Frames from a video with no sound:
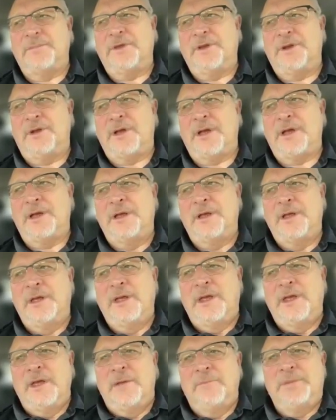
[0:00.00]
you know,
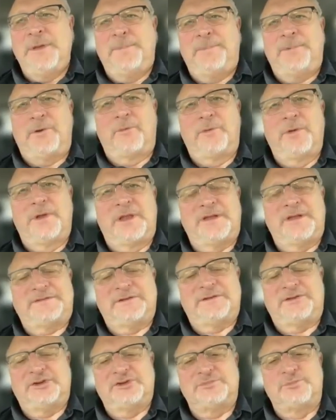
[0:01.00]
people don't realize
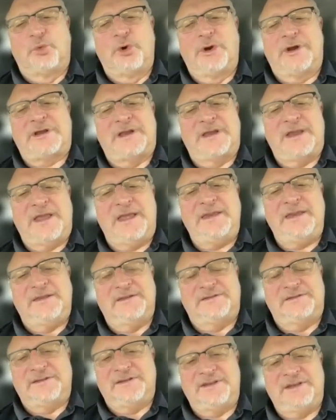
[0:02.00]
that there's more
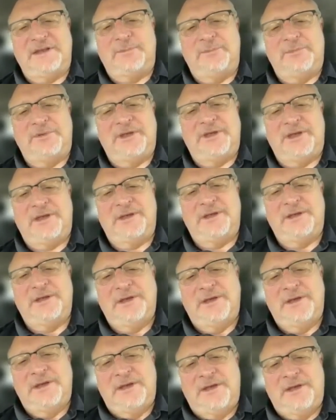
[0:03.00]
Canadians in the NBA
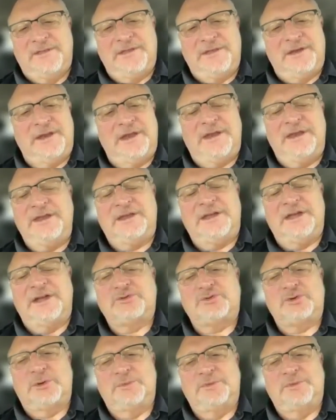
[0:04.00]
than any
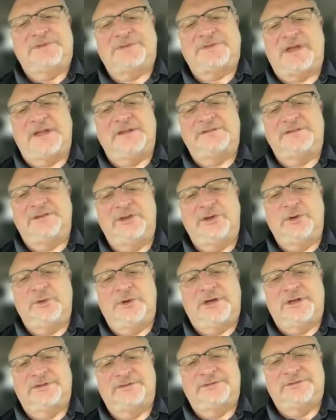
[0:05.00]
country besides the
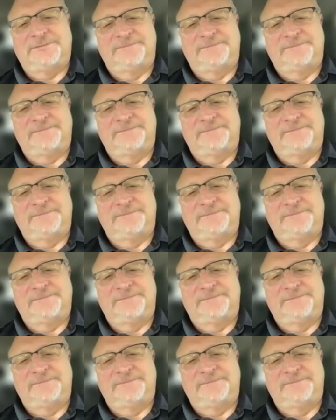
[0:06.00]
U.S.